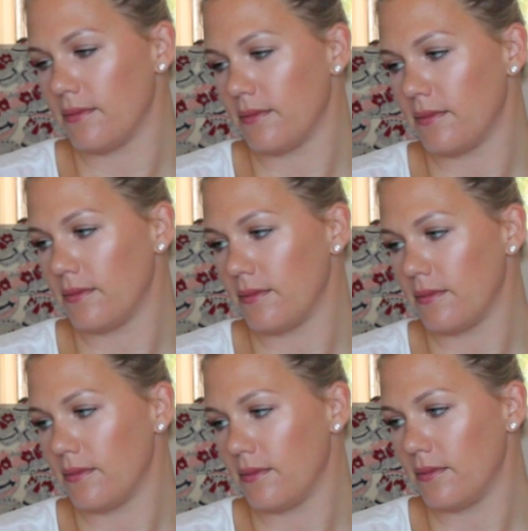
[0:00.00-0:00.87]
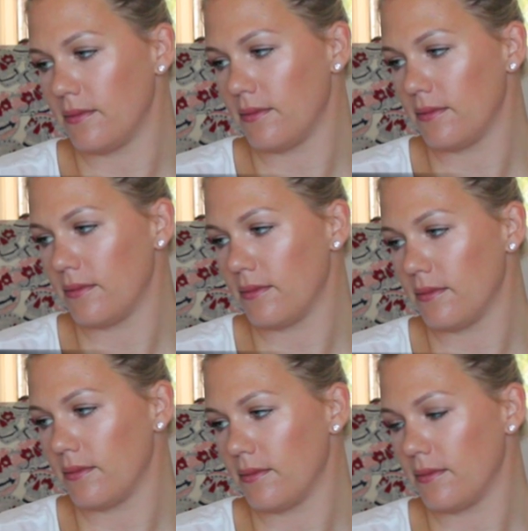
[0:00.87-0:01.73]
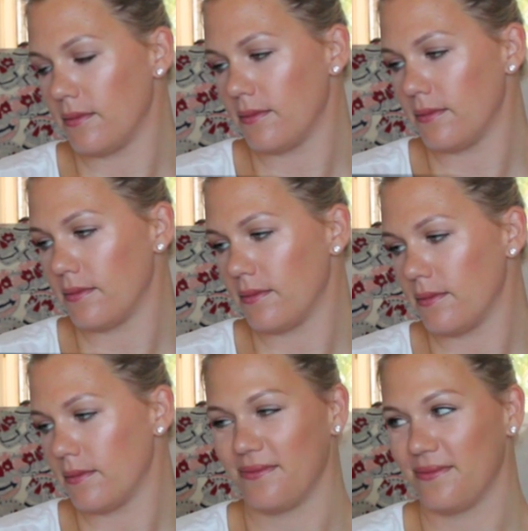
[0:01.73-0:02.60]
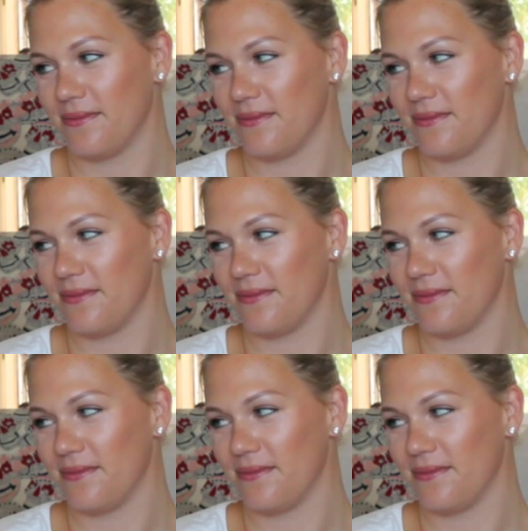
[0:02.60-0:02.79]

This person isn't speaking.